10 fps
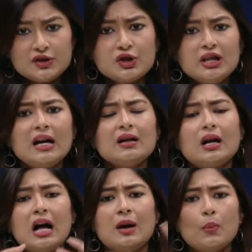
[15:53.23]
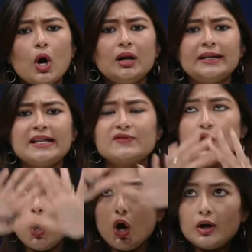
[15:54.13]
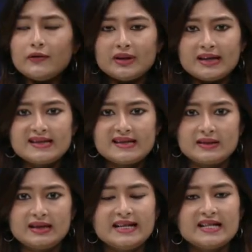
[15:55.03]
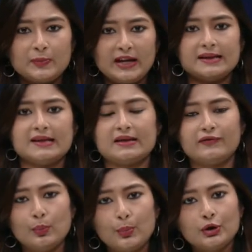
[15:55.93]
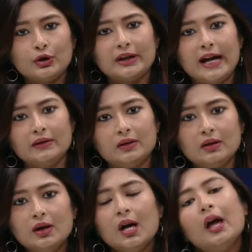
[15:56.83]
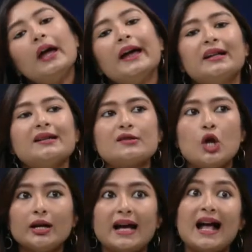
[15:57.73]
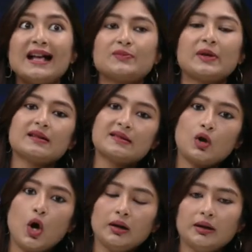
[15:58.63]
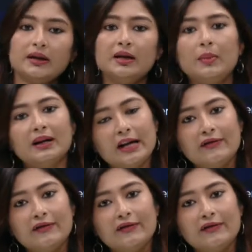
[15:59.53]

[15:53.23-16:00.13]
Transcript: Sri Lanka, Maldives, all of this, these places, if you put together, it is not as big as a continent, but